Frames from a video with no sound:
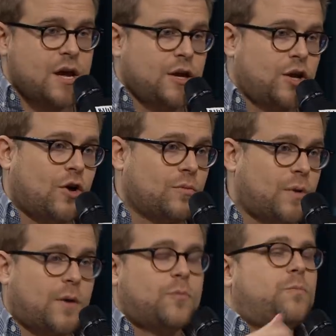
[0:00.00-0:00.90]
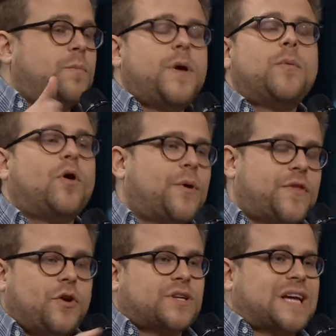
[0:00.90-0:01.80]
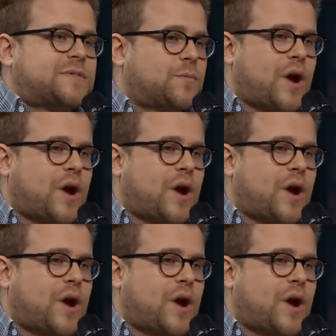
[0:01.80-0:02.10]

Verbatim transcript: you know, but people will put the New York Times and